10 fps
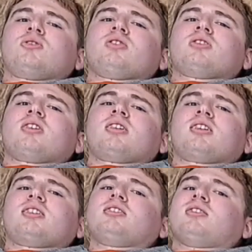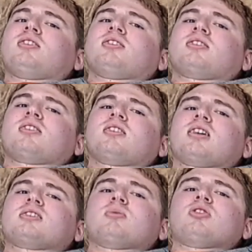Driven, clear thinking,
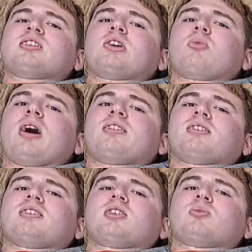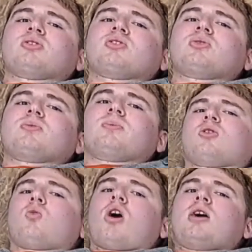and somewhat psychopathic in their
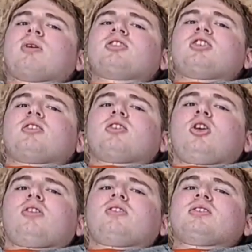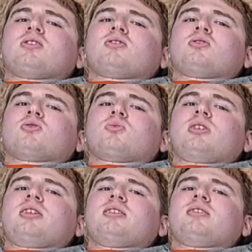pursuit. Why am I sharing all of this on
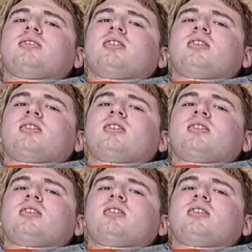social media?